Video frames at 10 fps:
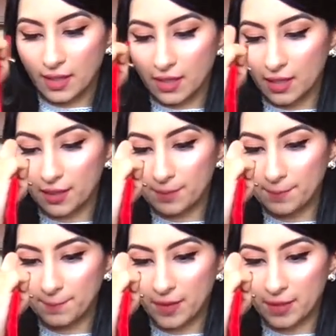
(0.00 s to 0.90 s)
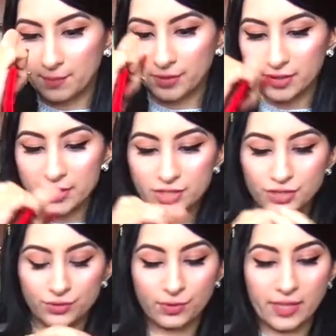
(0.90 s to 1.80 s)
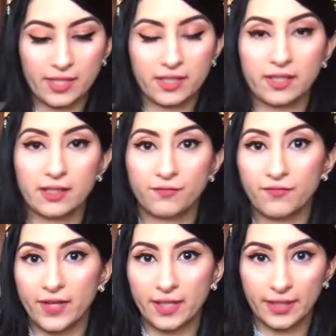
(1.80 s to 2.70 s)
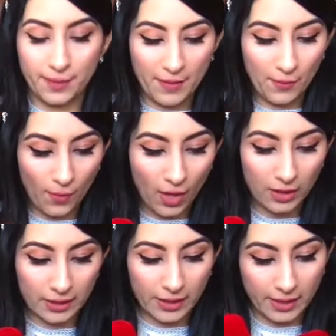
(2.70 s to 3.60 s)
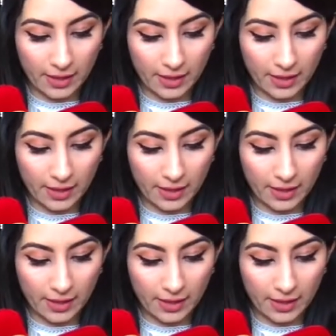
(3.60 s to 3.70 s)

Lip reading: I'm pretty sure it can fit like my wallet.